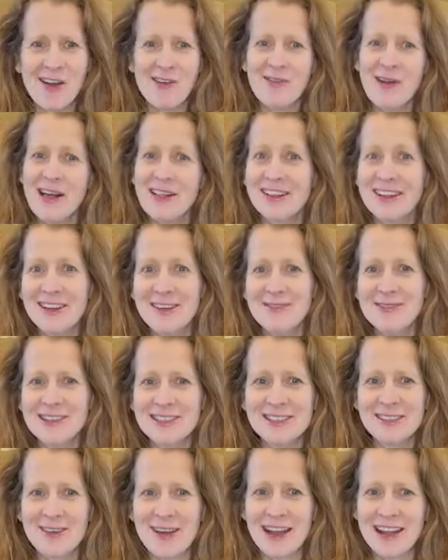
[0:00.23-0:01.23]
Welcome
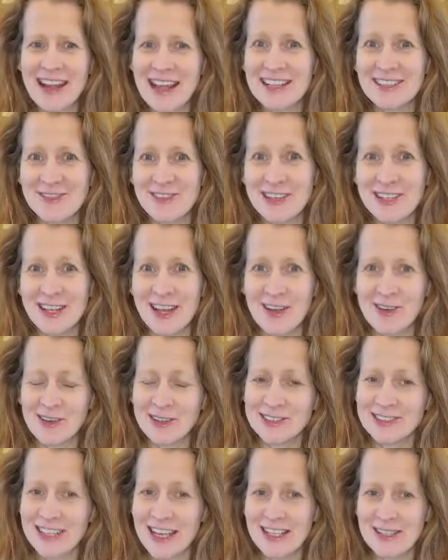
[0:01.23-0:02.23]
to our next video
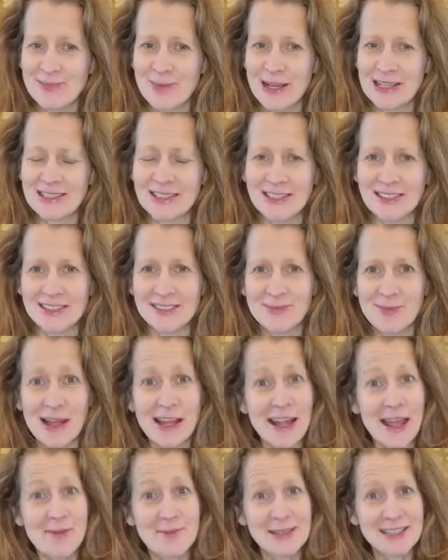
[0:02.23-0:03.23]
on dice patterns. My
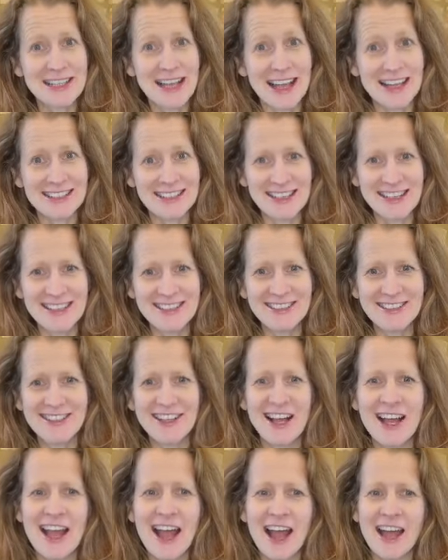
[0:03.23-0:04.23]
name is Kat Edel
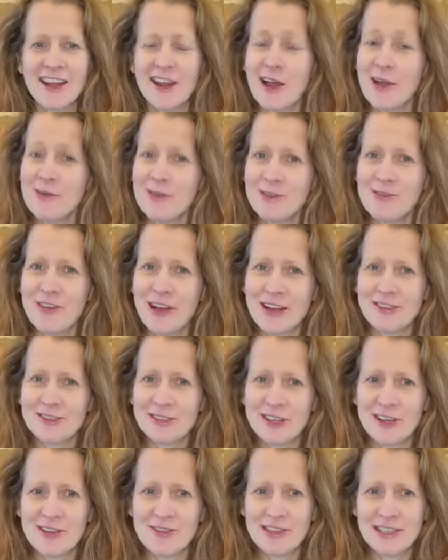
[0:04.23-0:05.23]
and I'm the
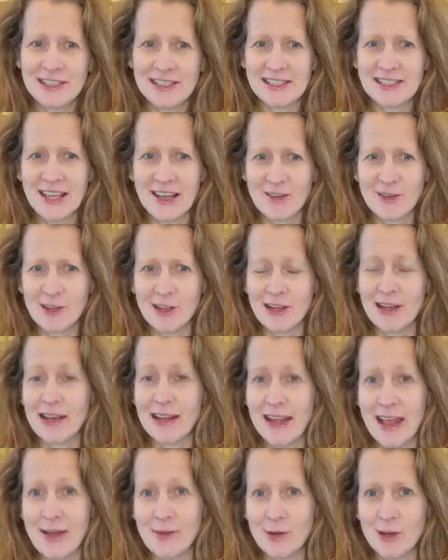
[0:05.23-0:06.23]
founder of the Dyscalculia
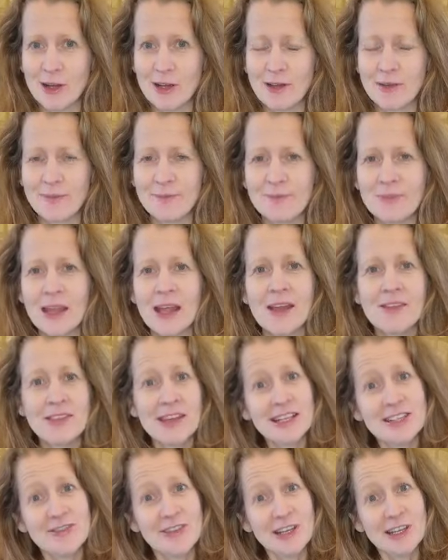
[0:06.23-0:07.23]
network.
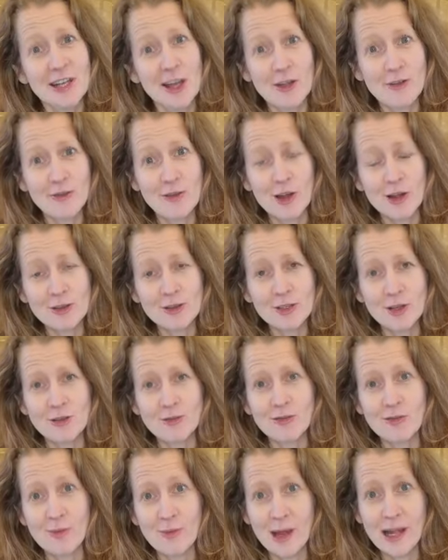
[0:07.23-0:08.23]
This video follows
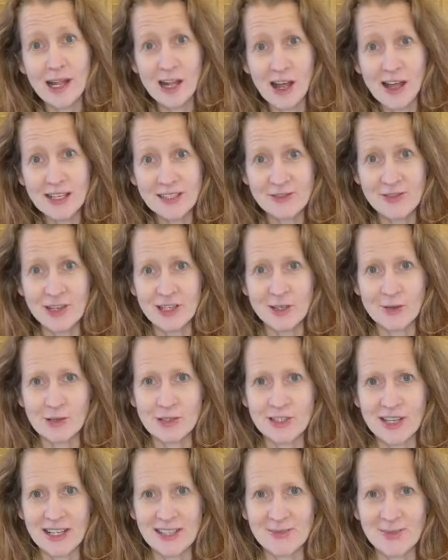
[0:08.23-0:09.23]
on from my last video
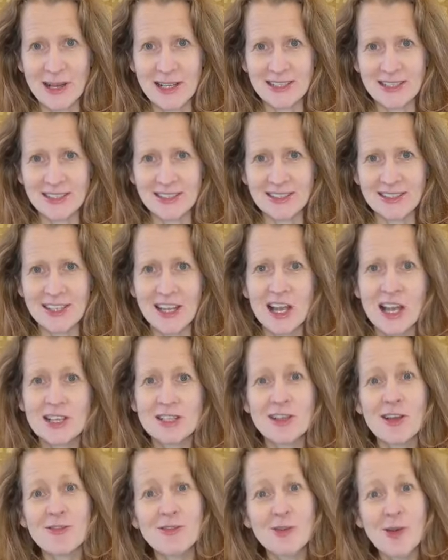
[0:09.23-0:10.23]
on dice patterns,
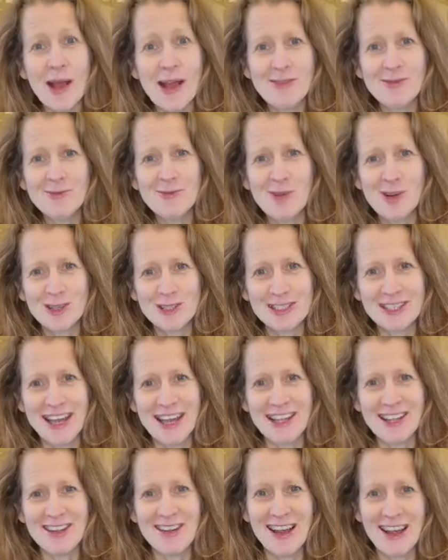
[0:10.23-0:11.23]
so if you haven't watched
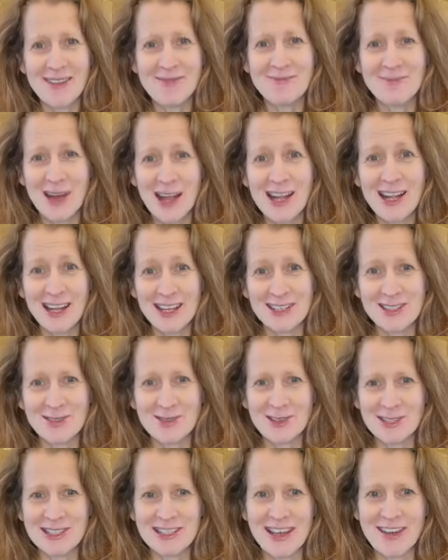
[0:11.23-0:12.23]
that, you might like to
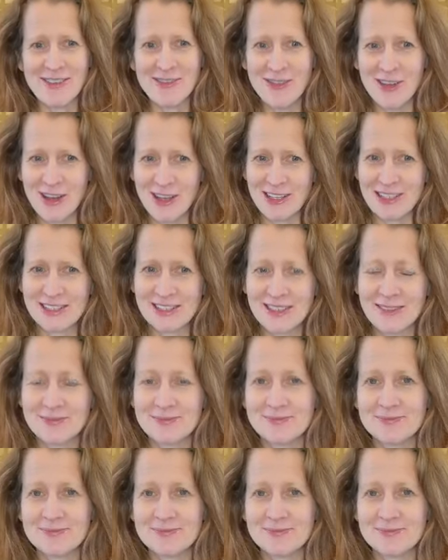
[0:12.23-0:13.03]
watch that first.